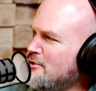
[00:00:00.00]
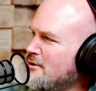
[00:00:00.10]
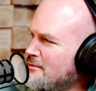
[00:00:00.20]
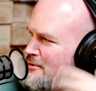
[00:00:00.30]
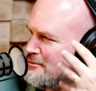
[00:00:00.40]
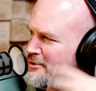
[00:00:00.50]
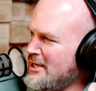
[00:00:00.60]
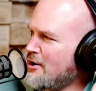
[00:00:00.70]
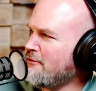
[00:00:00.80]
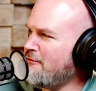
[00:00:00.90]
You
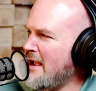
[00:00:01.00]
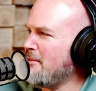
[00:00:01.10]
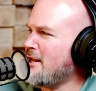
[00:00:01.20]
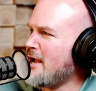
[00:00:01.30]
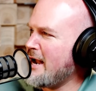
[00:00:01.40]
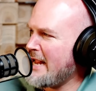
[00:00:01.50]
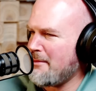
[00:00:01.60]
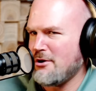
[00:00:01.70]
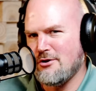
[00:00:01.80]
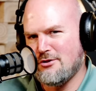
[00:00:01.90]
see her family
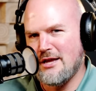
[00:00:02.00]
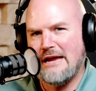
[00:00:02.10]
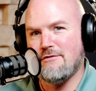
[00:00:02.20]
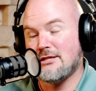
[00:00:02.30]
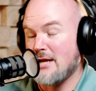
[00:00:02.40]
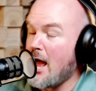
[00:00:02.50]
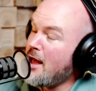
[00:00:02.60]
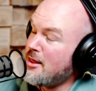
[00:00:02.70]
dynamic. You think everything's.